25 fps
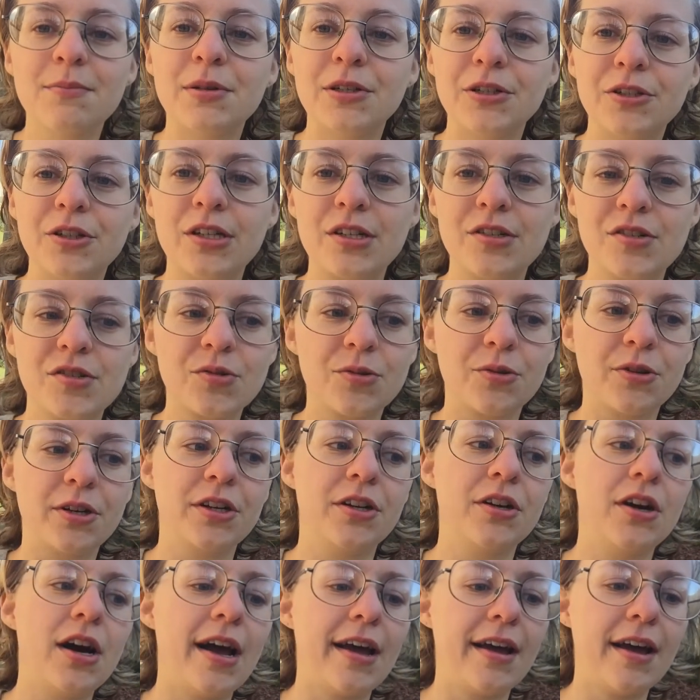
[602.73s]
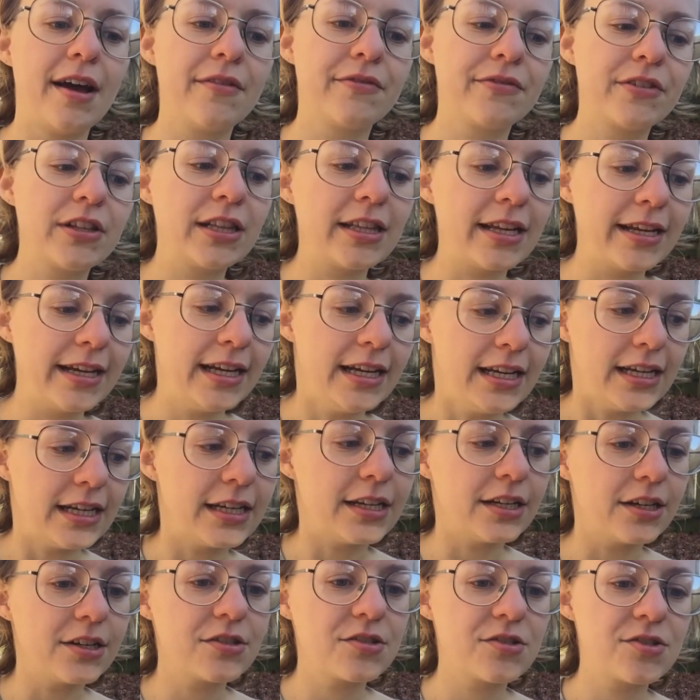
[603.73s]
building soil. I have clay
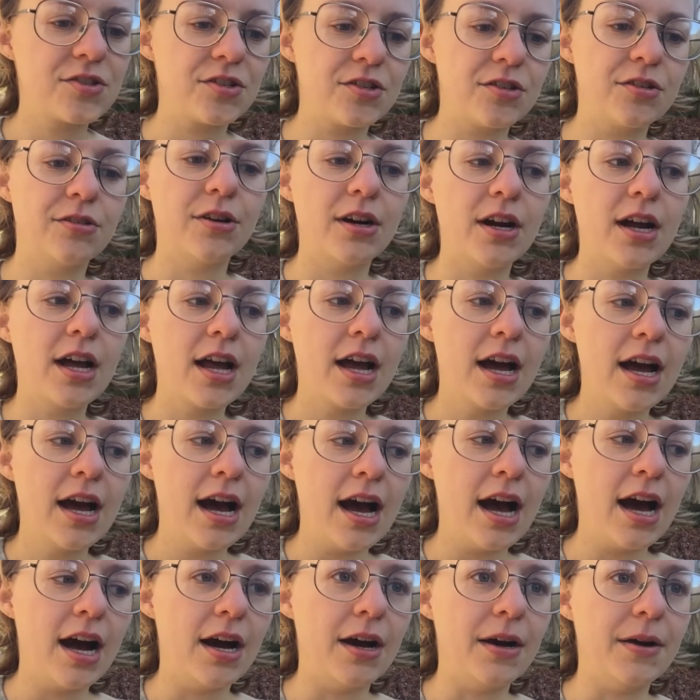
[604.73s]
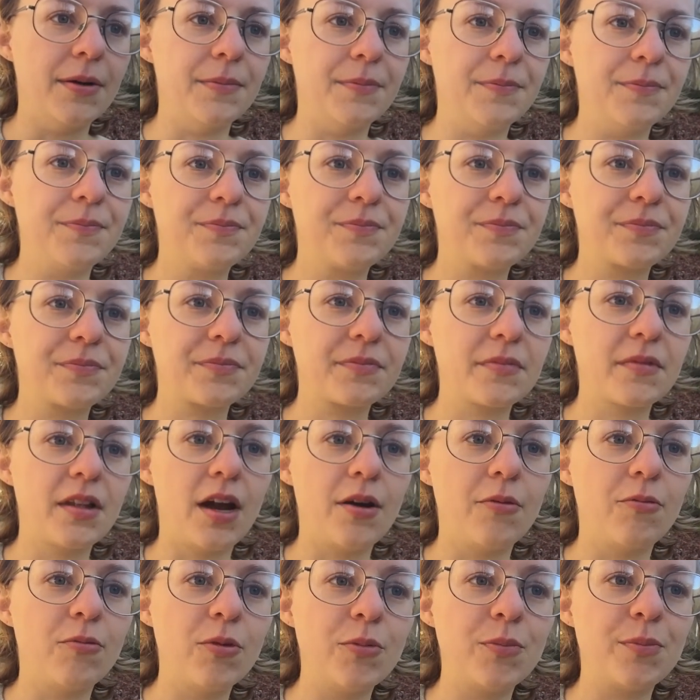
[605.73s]
here, so
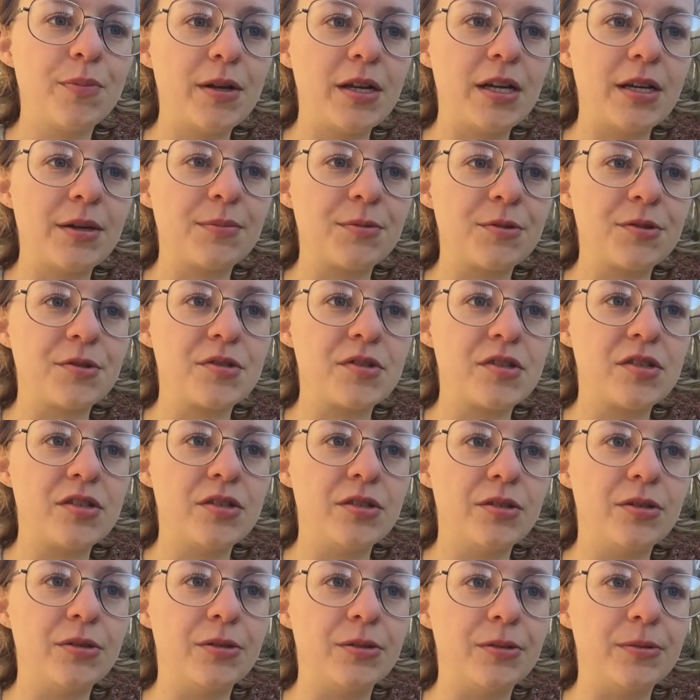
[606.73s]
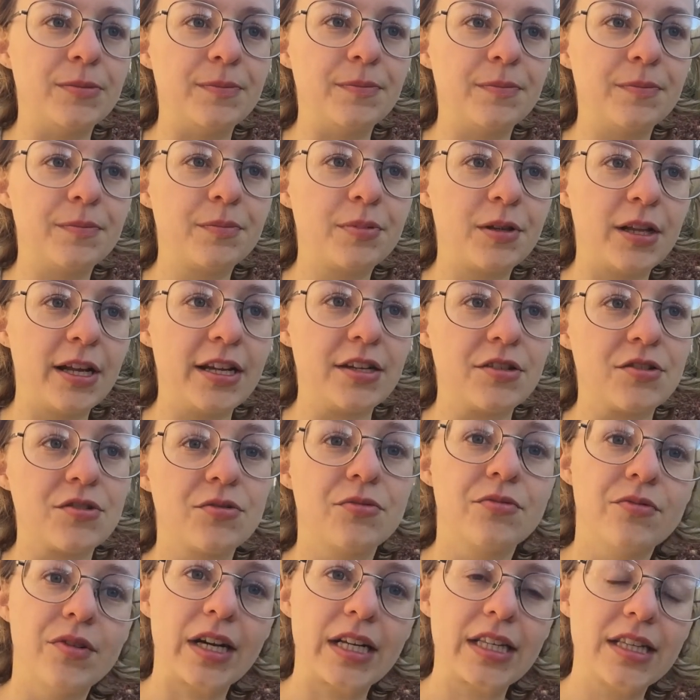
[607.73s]
I won't be able to plant
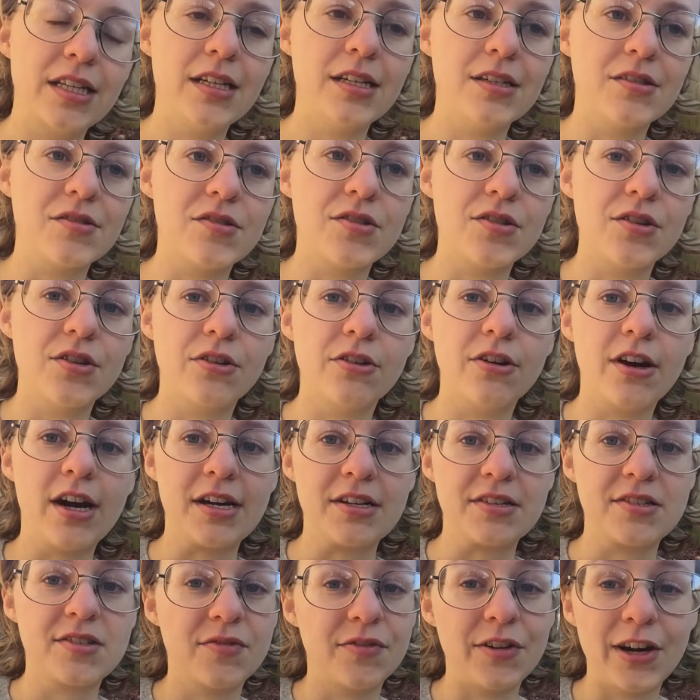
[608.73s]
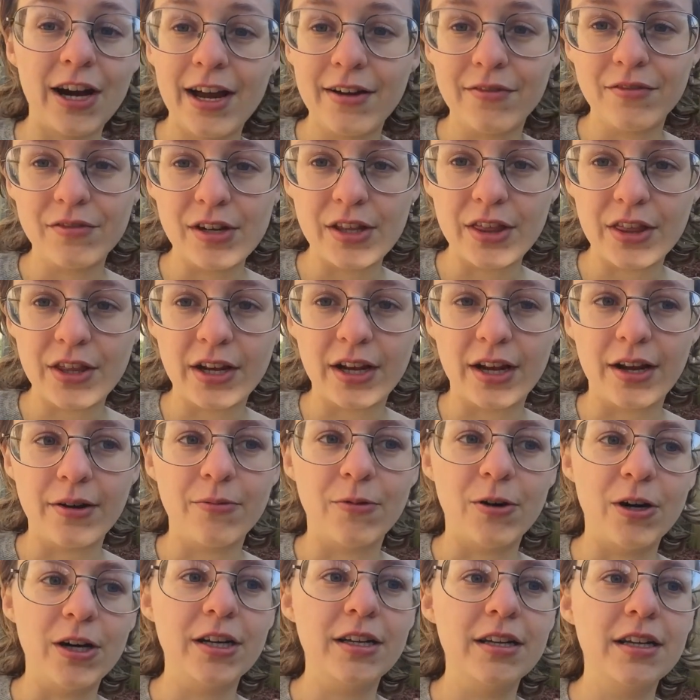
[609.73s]
directly into the grass for everything I
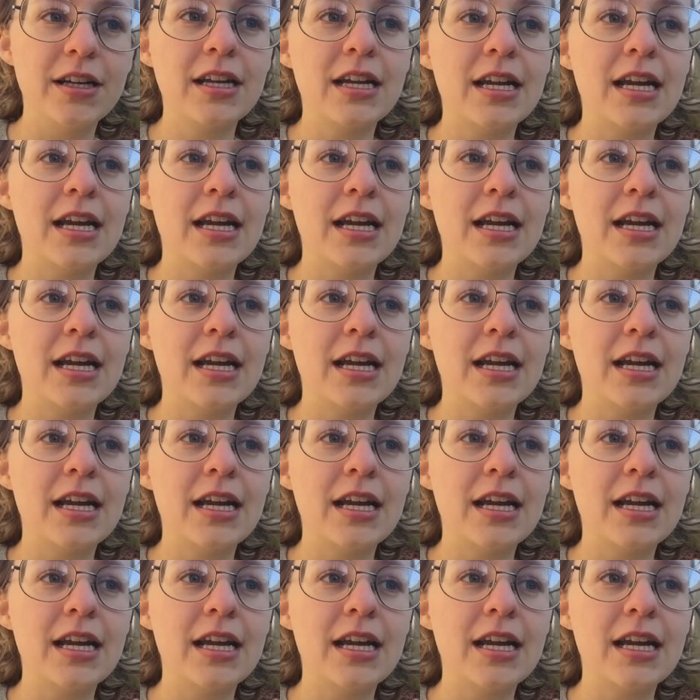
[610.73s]
want.